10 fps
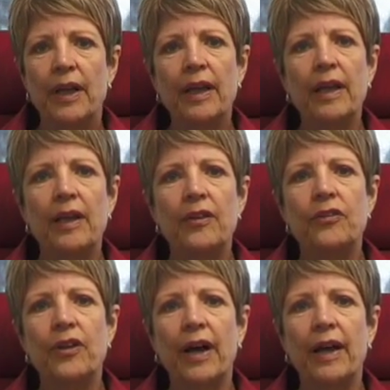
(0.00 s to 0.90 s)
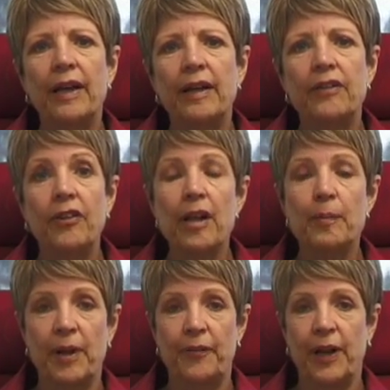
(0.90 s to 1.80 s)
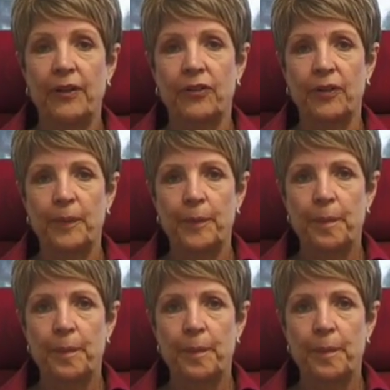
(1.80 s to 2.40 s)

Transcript: is a tank manufacturer.